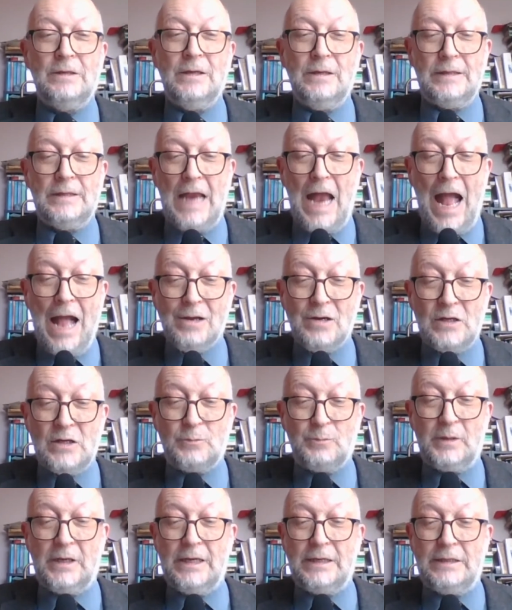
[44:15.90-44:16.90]
the arid
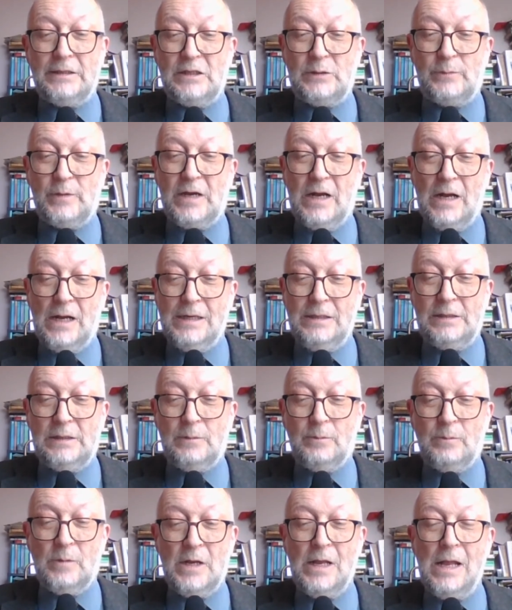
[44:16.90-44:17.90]
plain is behind
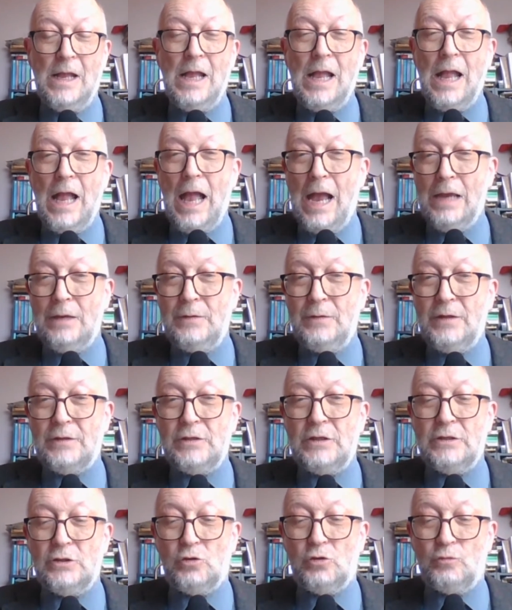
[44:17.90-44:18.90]
him, and that
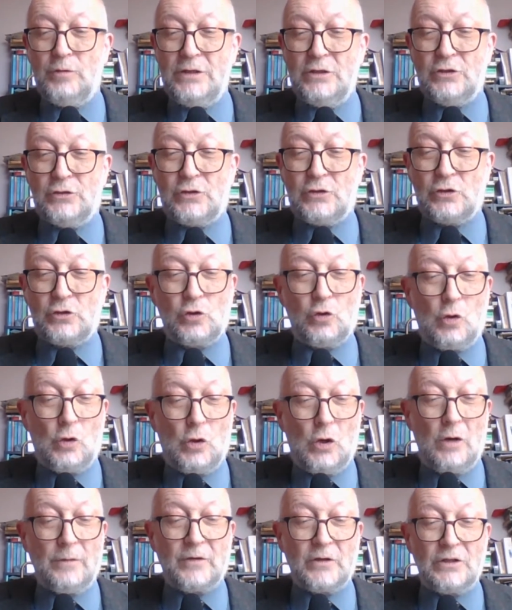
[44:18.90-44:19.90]
he has reached the shore
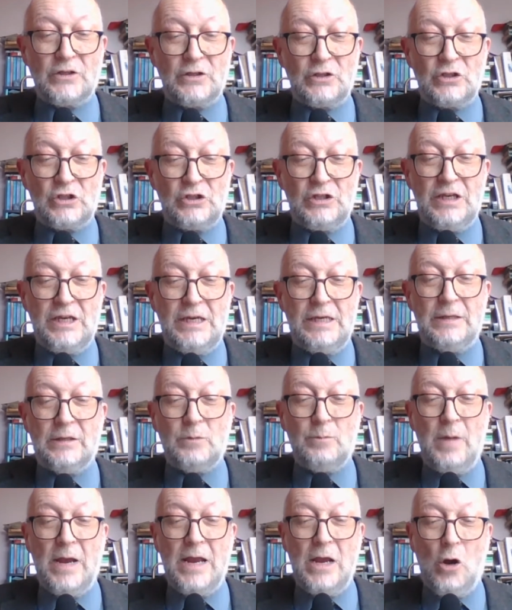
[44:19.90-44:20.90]
of a sea
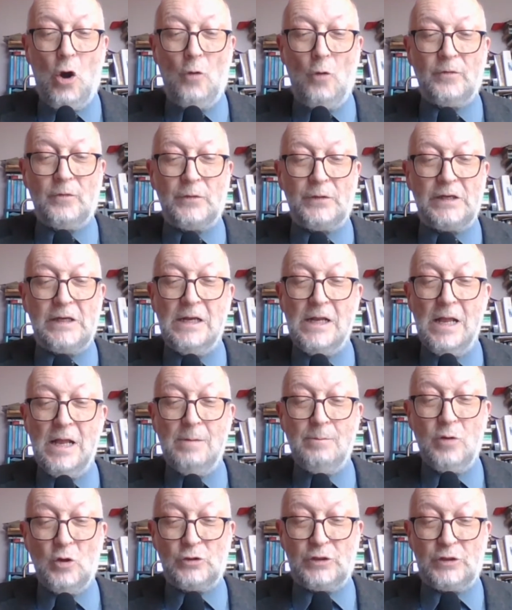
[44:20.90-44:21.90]
that may offer the
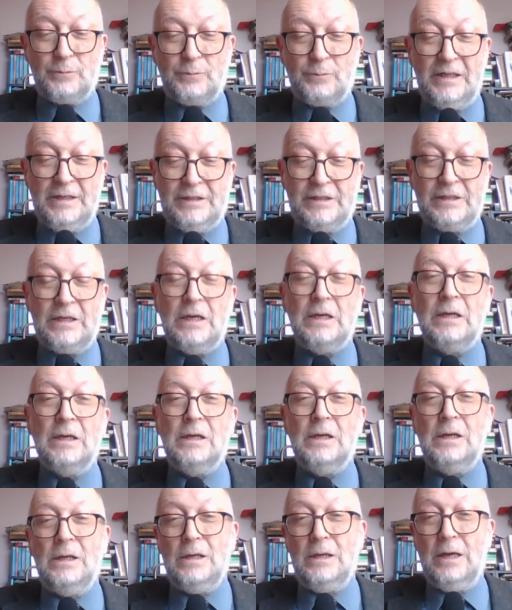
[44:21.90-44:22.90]
possibility,
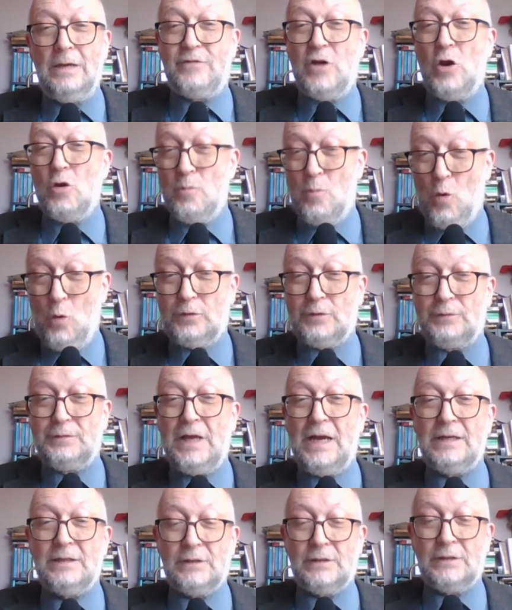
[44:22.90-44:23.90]
if no more than
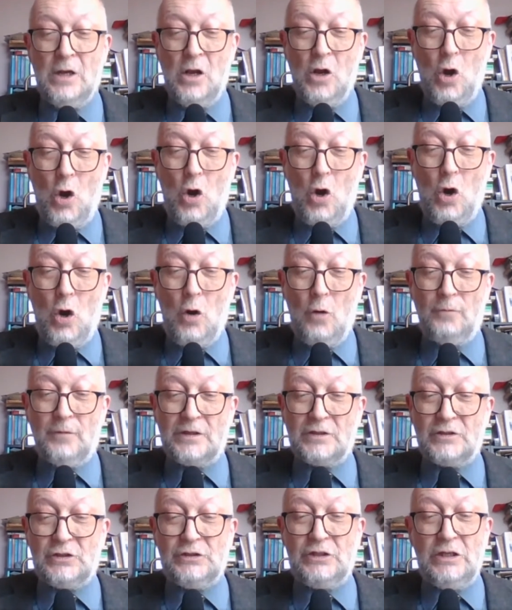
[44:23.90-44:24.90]
that, of
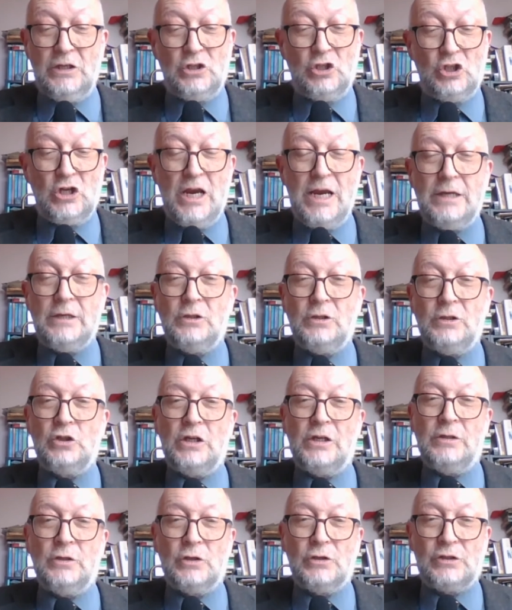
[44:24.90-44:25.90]
a sea change
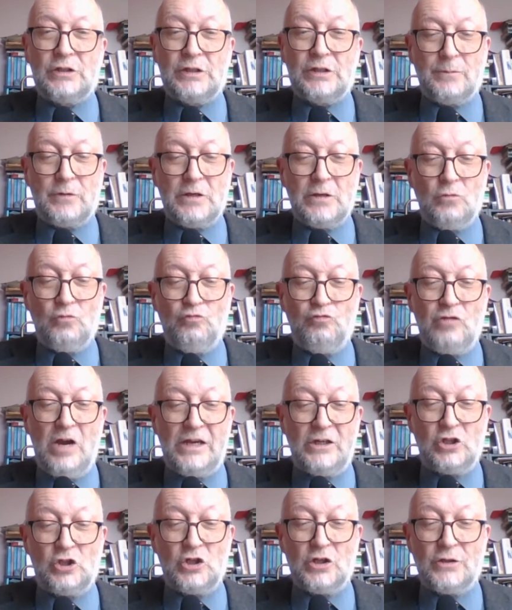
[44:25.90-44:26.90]
into something
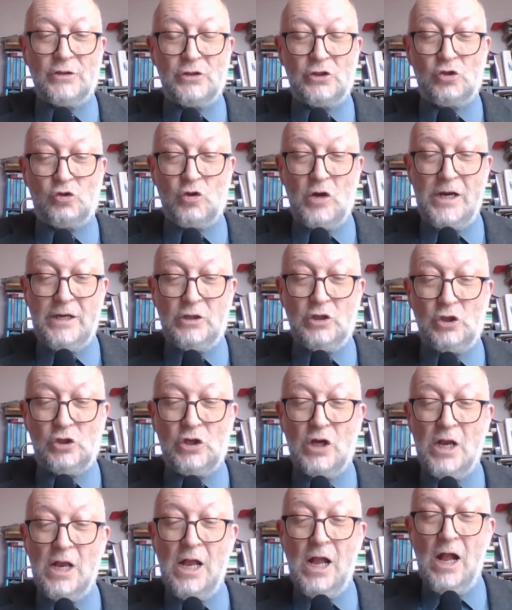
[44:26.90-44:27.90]
rich and strange,
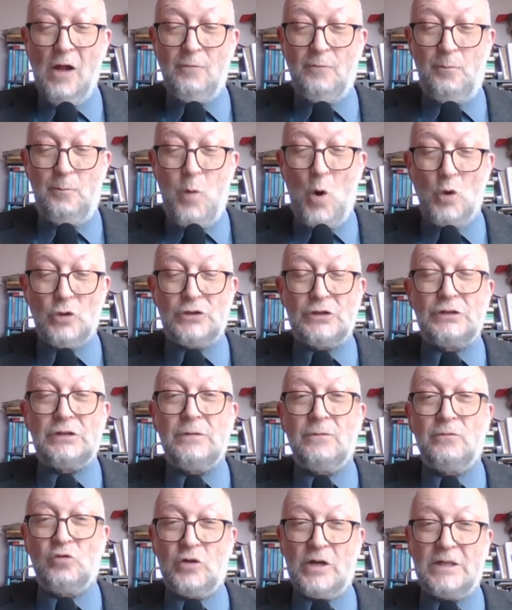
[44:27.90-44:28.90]
of
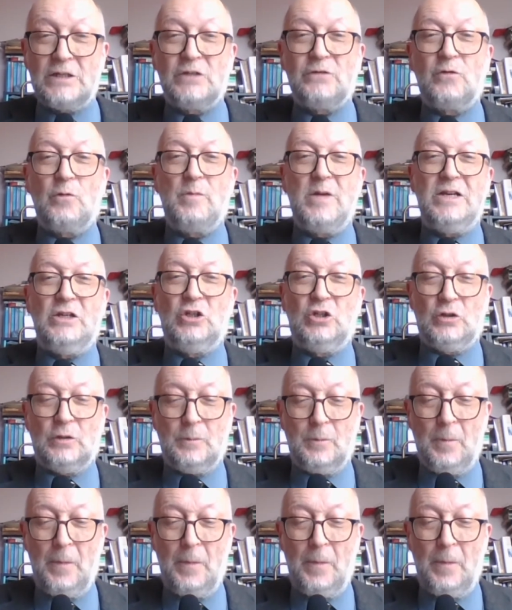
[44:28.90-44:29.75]
positive transformation.